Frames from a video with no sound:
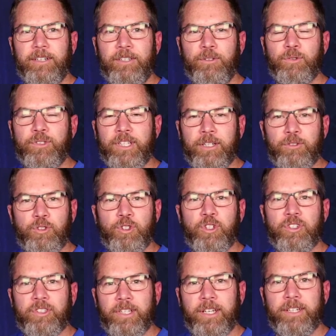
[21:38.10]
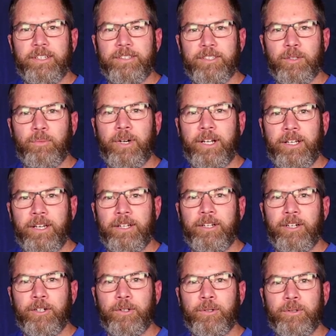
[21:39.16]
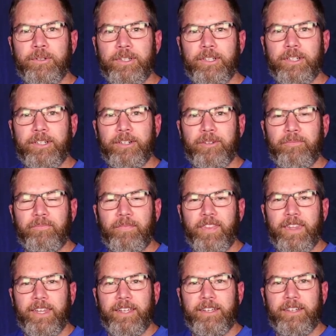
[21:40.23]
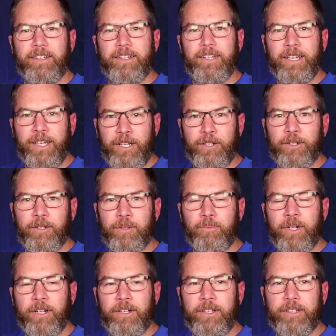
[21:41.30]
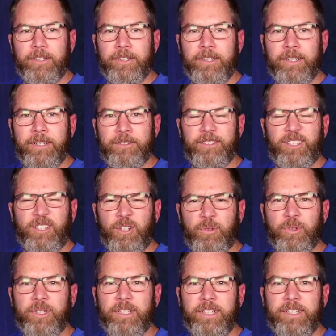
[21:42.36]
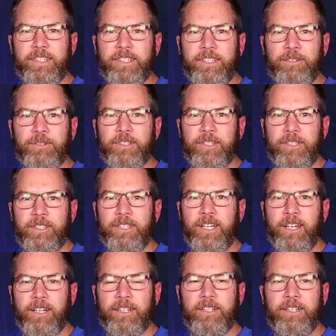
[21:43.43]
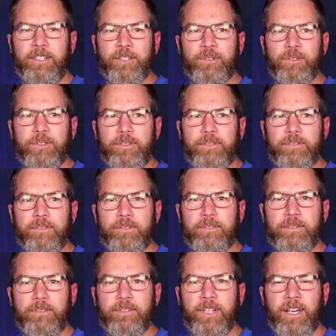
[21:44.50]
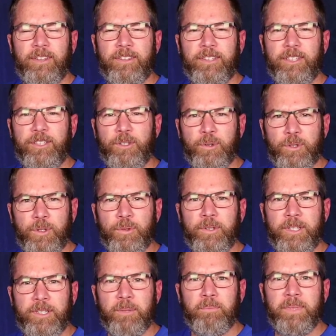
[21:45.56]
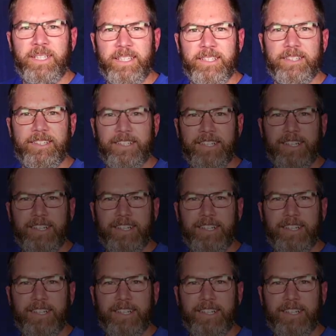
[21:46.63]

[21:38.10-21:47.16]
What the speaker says: "You sound just like somebody I know here in Marion." And I was like, "Oh, really?" And he was like, "Yeah." And he goes, "I think you two need to meet."